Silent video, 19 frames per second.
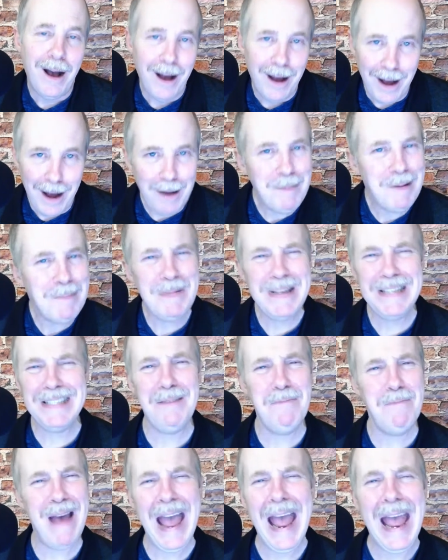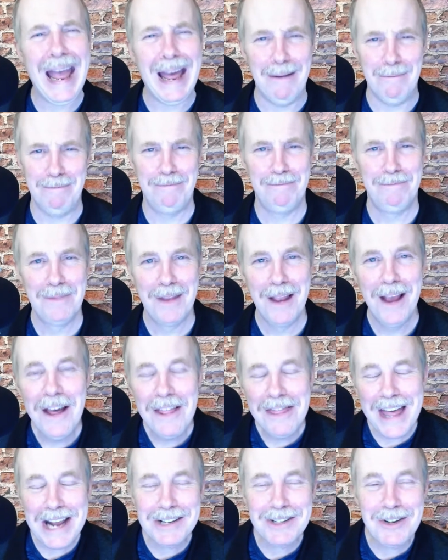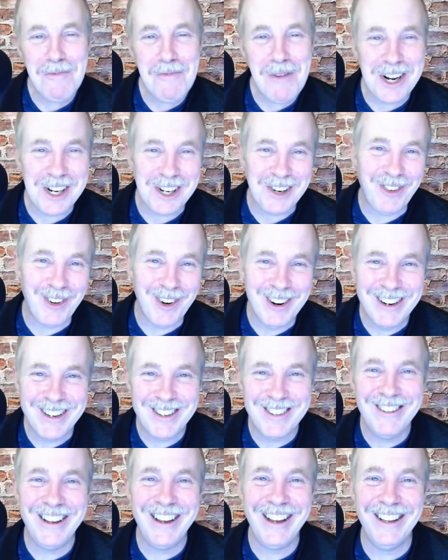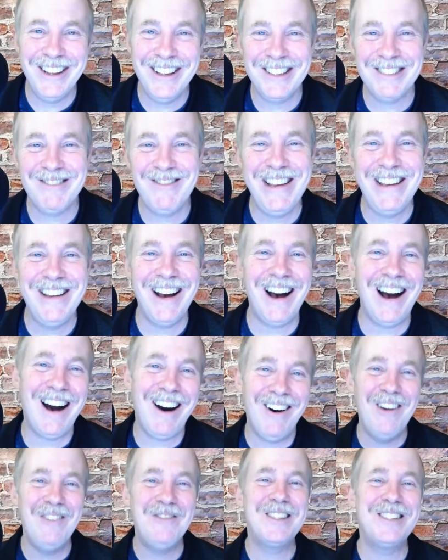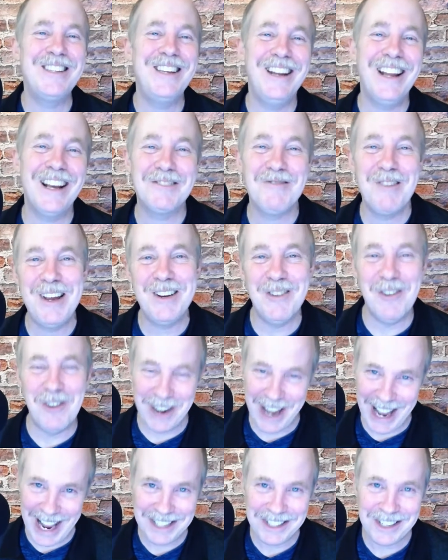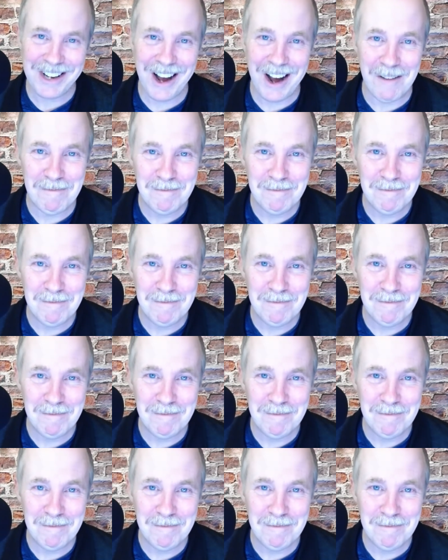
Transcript: I'm a busy man. Thanks so much for tuning in this week. I'll hope to see you next week on Ask Tom.